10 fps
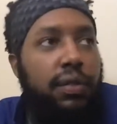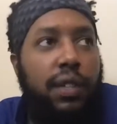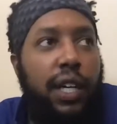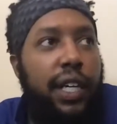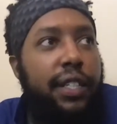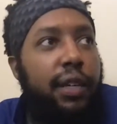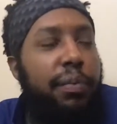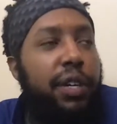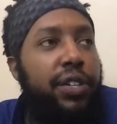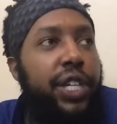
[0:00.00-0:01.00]
I guess I
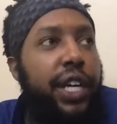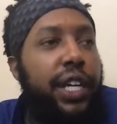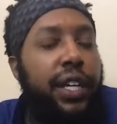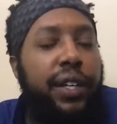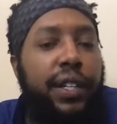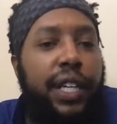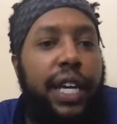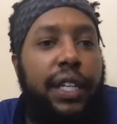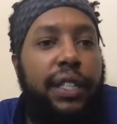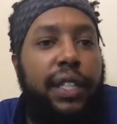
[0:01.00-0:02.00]
better check in on
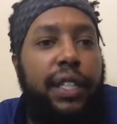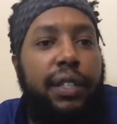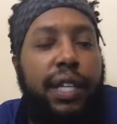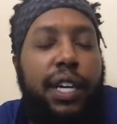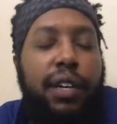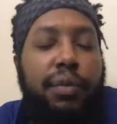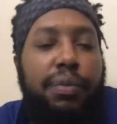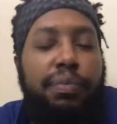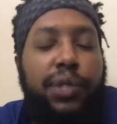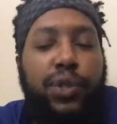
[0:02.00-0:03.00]
that. Now, yeah,
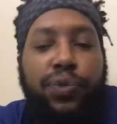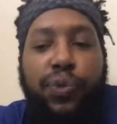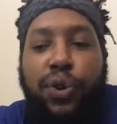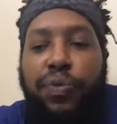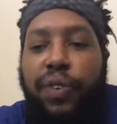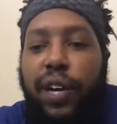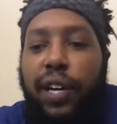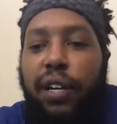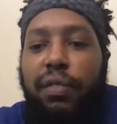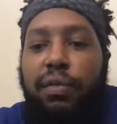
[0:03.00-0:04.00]

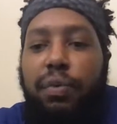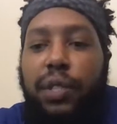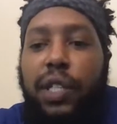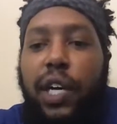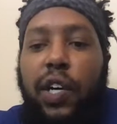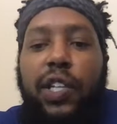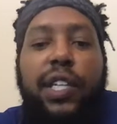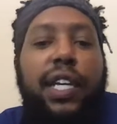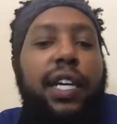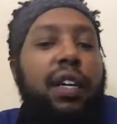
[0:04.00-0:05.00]
2:45. We'll call it a
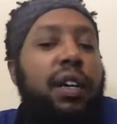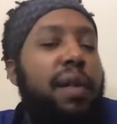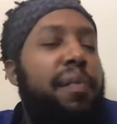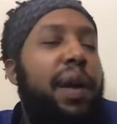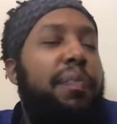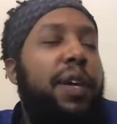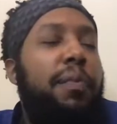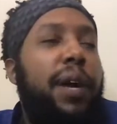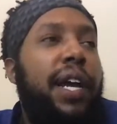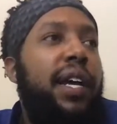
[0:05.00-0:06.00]
day. I might peek
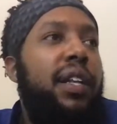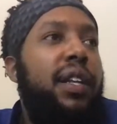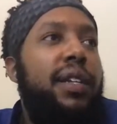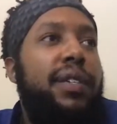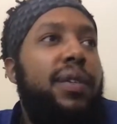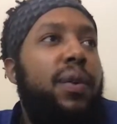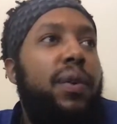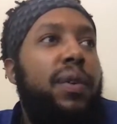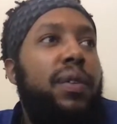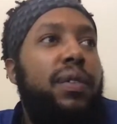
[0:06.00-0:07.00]
my head in the
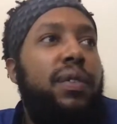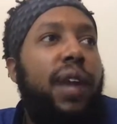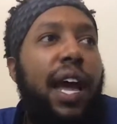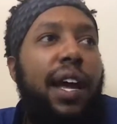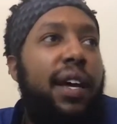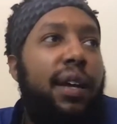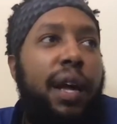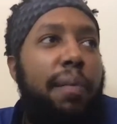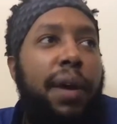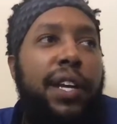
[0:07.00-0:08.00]
Discord. I
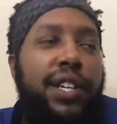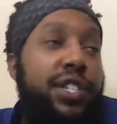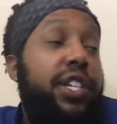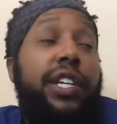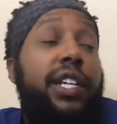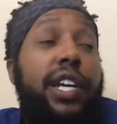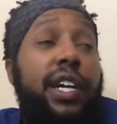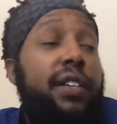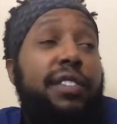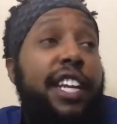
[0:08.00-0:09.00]
might just shut it
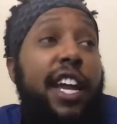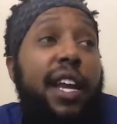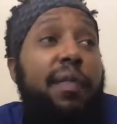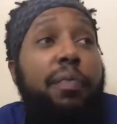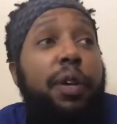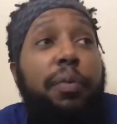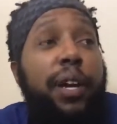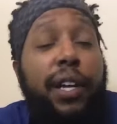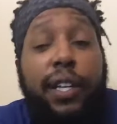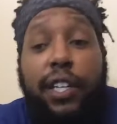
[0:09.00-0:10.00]
down and not even peek my
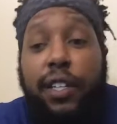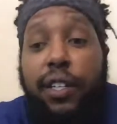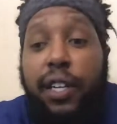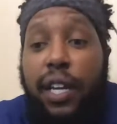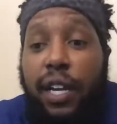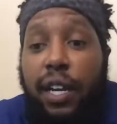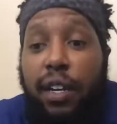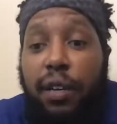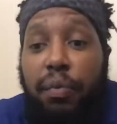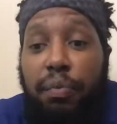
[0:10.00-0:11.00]
head in.
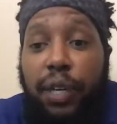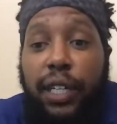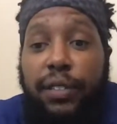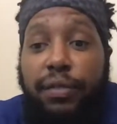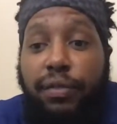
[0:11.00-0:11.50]
But